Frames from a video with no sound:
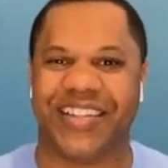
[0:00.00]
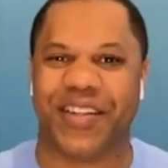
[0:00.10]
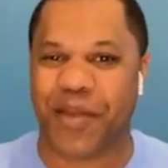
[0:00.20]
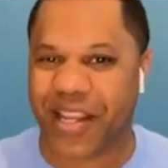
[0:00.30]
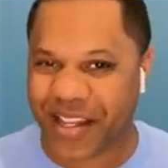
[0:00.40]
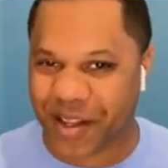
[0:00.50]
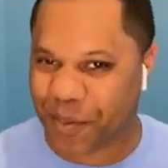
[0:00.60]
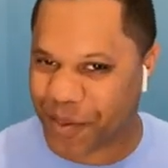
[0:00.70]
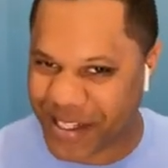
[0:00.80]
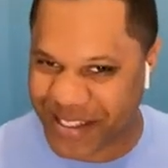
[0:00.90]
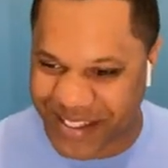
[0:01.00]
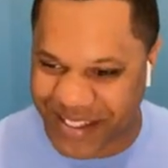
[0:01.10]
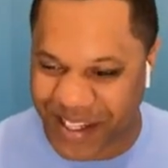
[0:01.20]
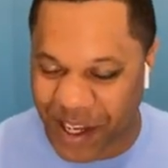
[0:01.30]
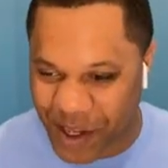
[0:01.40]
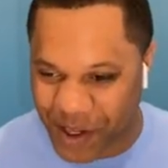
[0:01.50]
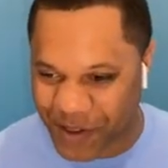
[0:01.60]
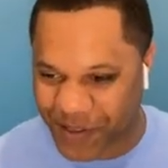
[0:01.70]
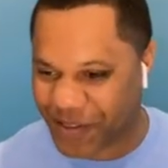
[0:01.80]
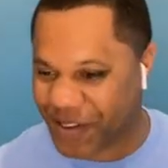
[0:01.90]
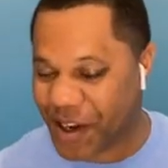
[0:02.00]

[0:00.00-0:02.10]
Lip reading: to be in the presence of,